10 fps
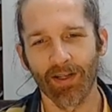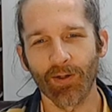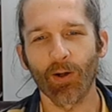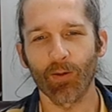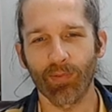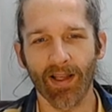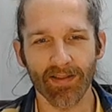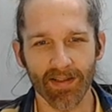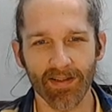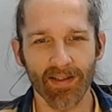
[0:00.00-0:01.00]

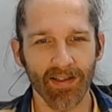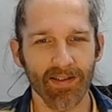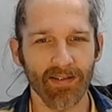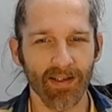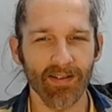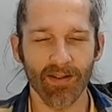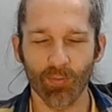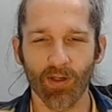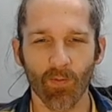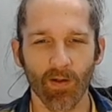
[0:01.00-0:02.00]
Neuroplasticity is the
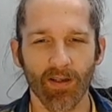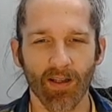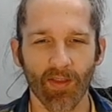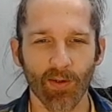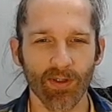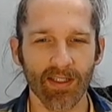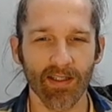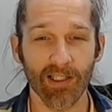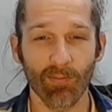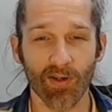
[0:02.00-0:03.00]
big one that we see,
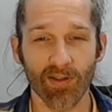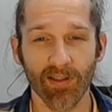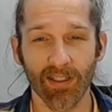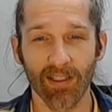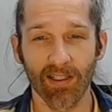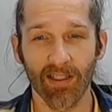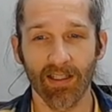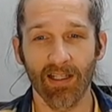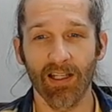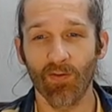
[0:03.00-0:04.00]
especially in
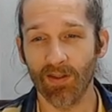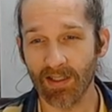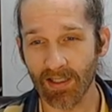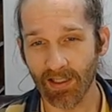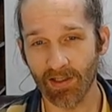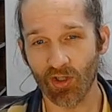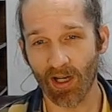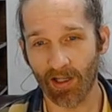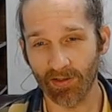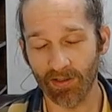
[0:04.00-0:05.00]
infancy and
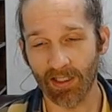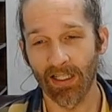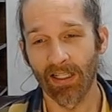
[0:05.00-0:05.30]
childhood,